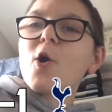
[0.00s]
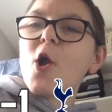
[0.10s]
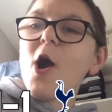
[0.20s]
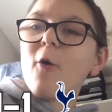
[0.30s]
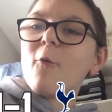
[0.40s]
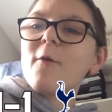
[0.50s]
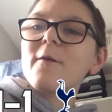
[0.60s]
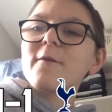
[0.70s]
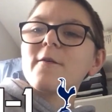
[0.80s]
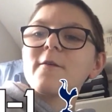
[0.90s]
What a goal.
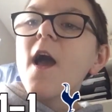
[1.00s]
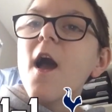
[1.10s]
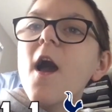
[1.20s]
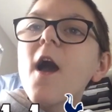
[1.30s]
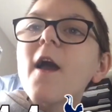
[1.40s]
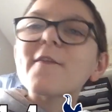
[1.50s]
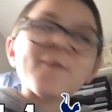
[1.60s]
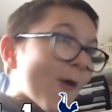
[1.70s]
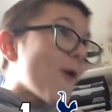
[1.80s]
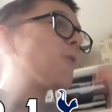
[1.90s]

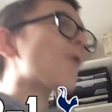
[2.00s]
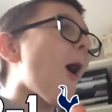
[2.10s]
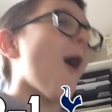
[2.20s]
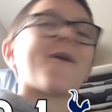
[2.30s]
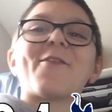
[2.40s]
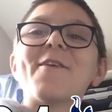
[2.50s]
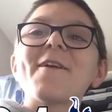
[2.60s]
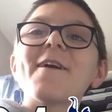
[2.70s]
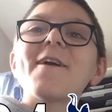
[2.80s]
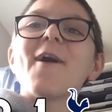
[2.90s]
It's 2-1. Are you
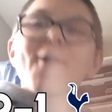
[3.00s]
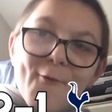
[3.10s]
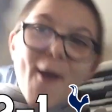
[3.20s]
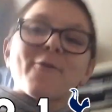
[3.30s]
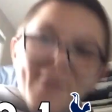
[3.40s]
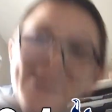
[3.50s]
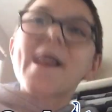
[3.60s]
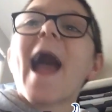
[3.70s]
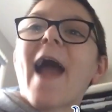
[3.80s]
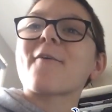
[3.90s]
over
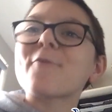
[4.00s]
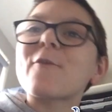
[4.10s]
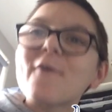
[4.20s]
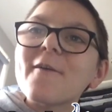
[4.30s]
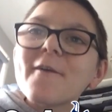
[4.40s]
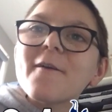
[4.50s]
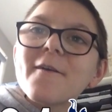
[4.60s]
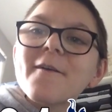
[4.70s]
the lap?